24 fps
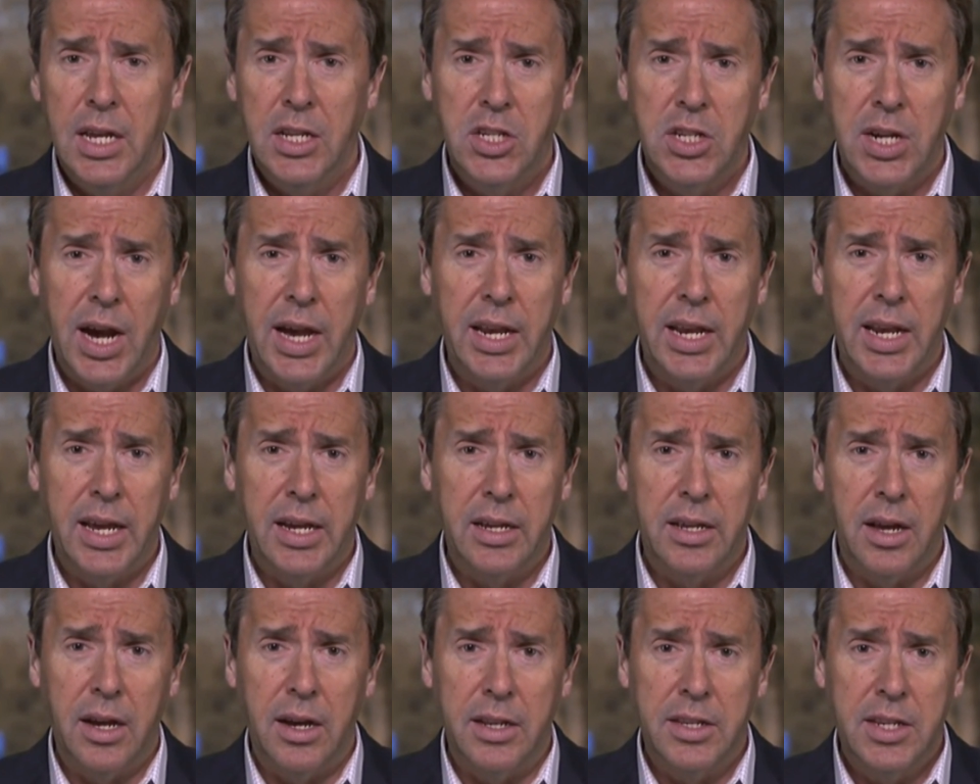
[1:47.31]

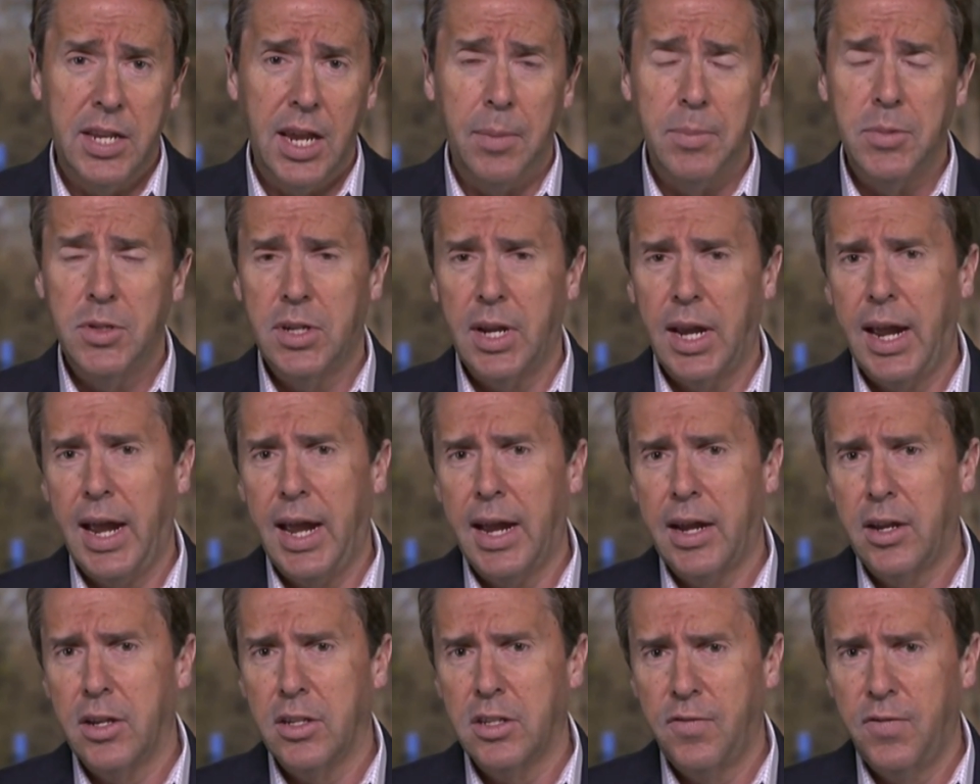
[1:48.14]
China attempts to
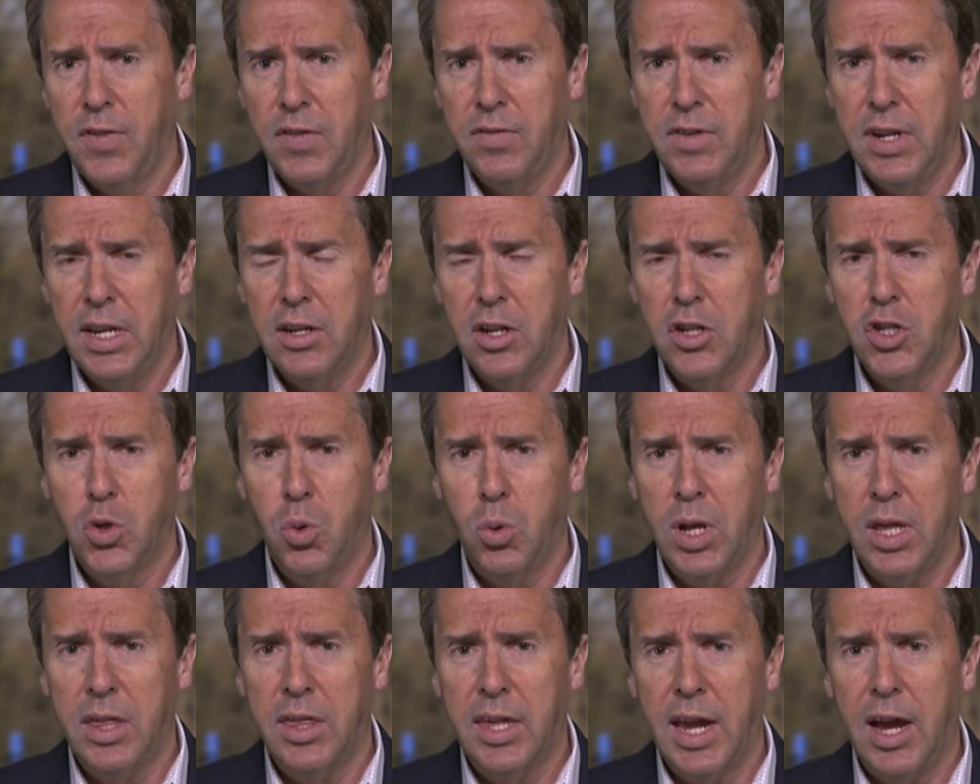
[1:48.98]
hack us 15 to
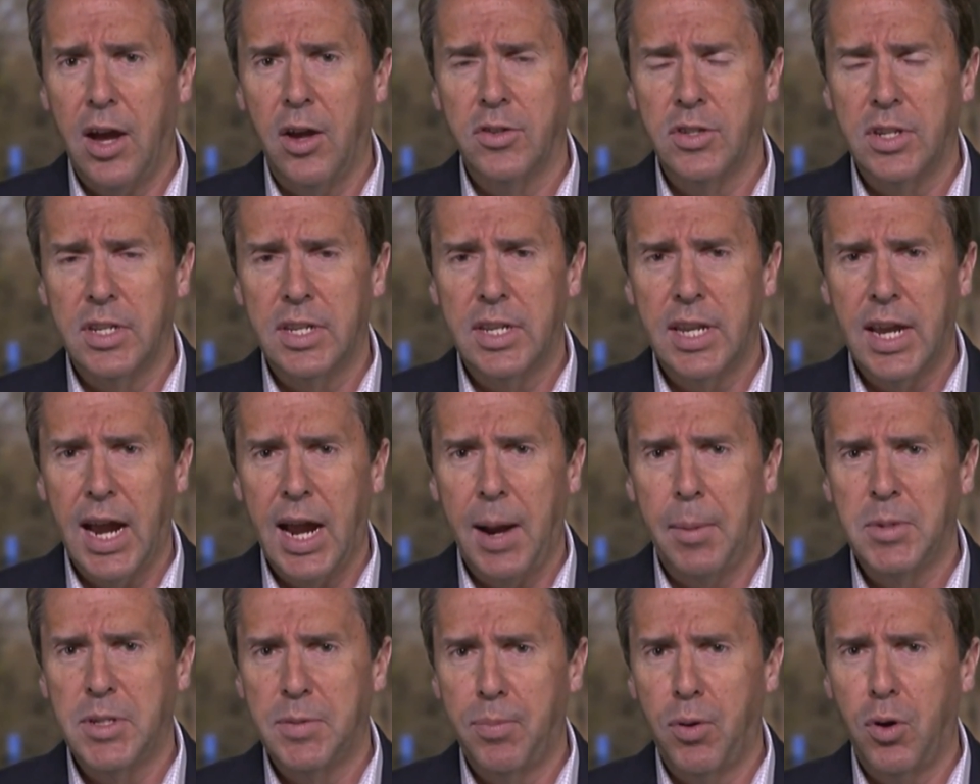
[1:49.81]
20,000
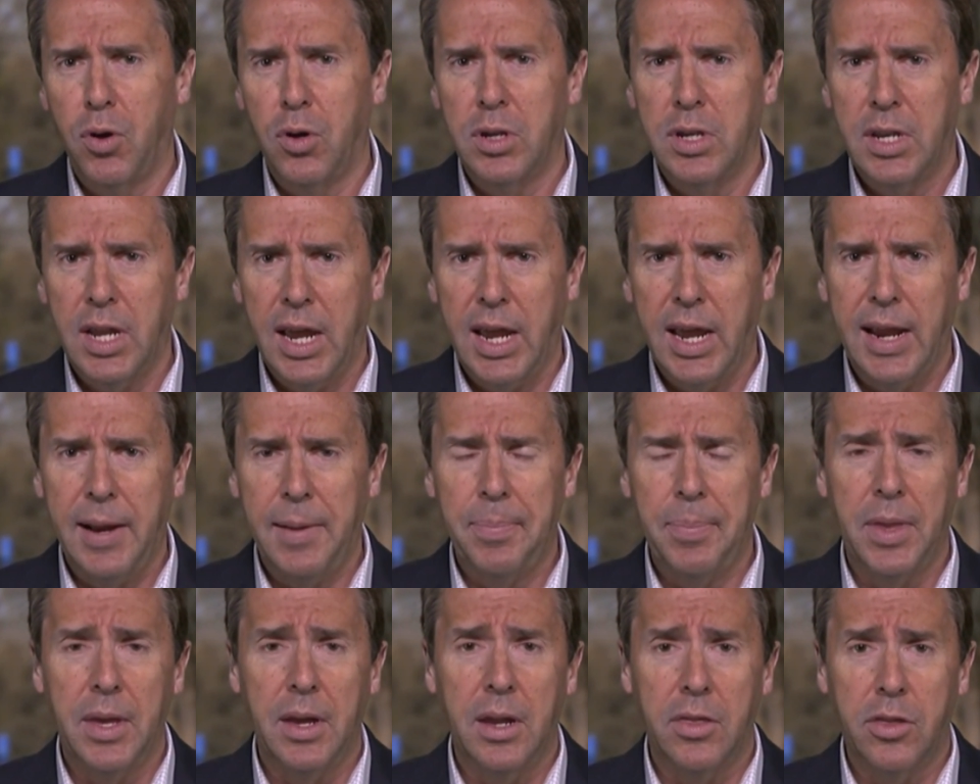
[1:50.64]
times per day
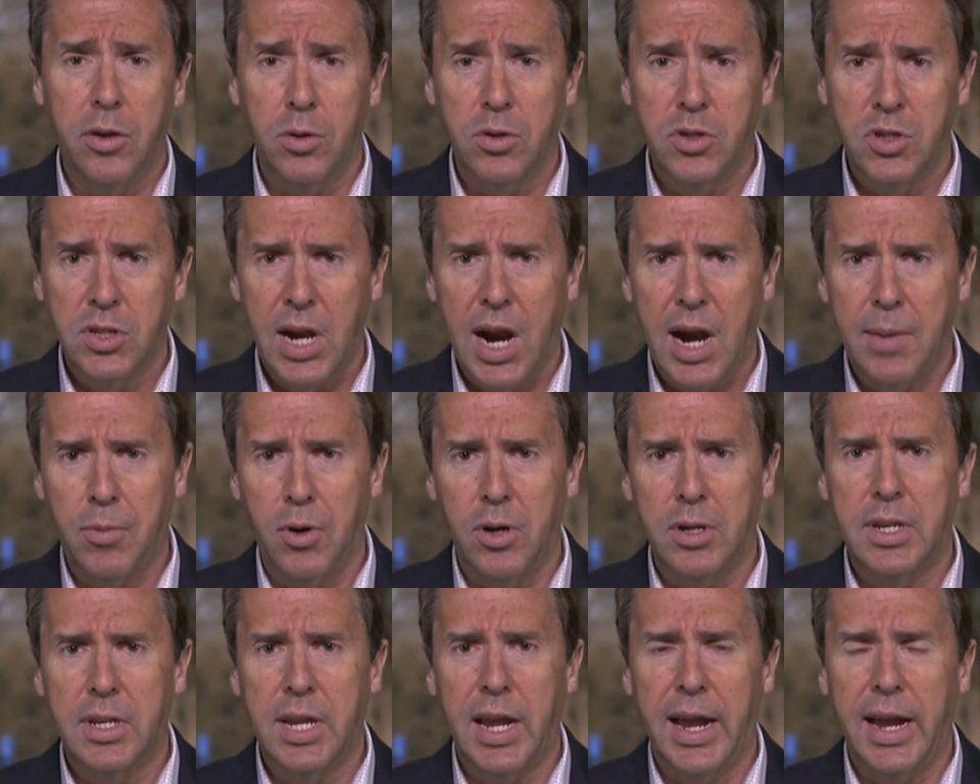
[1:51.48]
through
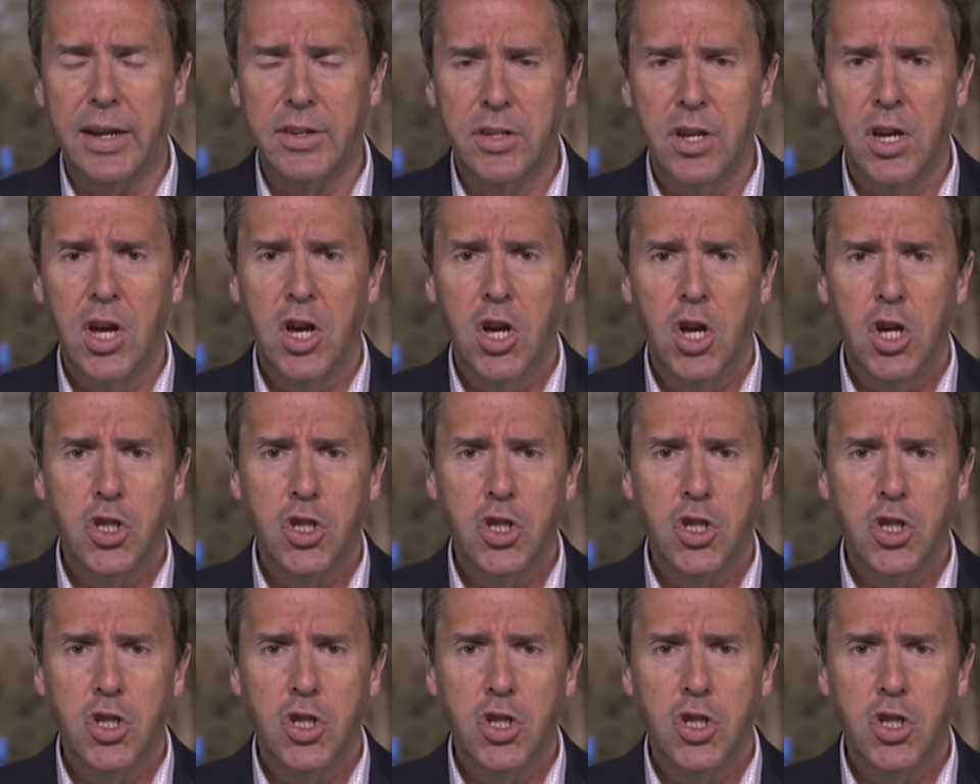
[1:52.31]
cyber attacks.